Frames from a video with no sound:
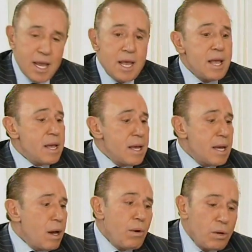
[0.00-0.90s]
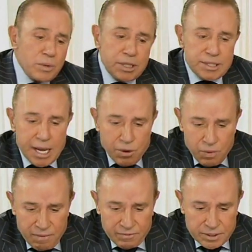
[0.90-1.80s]
Mm -mm. Always take
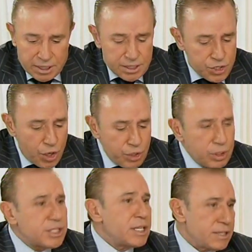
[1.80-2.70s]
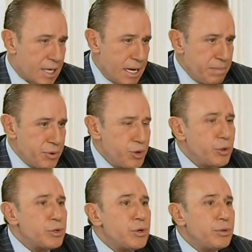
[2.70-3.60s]
one visit, know your skin type,
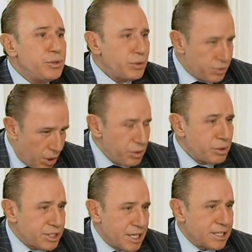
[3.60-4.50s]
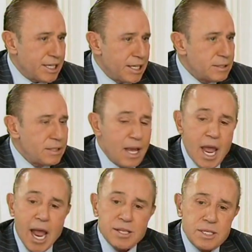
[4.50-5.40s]
you, you know your skin needs,
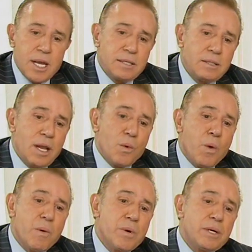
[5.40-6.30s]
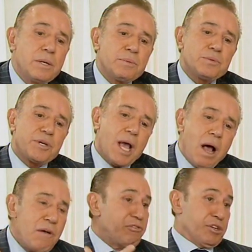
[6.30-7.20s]
and then we will
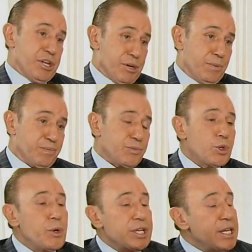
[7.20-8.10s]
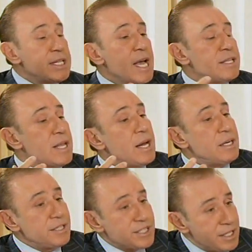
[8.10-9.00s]
offer you. Do you need a
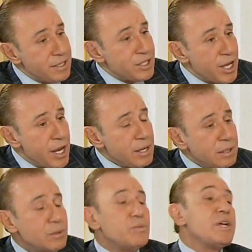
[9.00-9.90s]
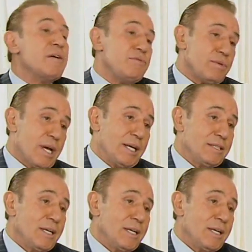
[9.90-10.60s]
daily skin care? We give you that.